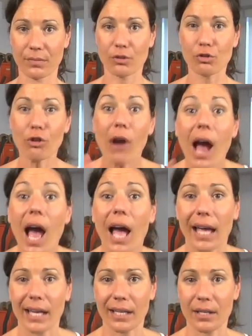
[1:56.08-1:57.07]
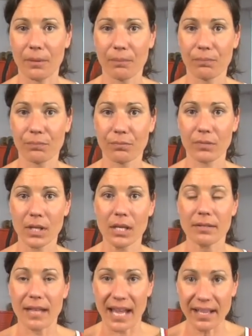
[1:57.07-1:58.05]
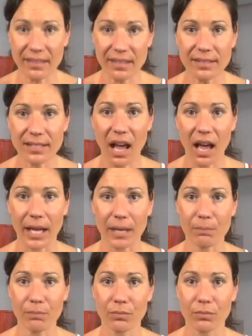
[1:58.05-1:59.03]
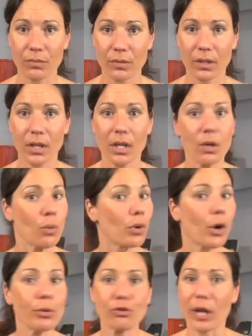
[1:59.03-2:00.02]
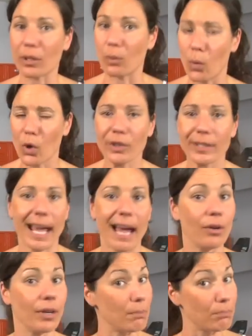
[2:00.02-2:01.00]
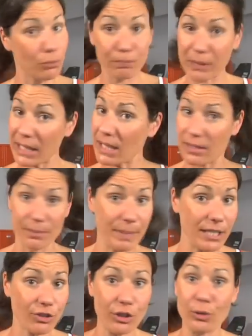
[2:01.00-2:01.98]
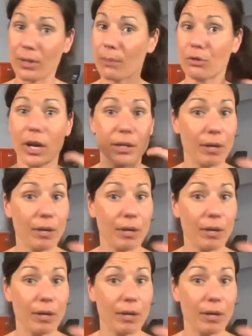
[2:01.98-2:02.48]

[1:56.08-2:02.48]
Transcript: Try. Take this time. We're always trying to work out, and please, me too, and I'm trying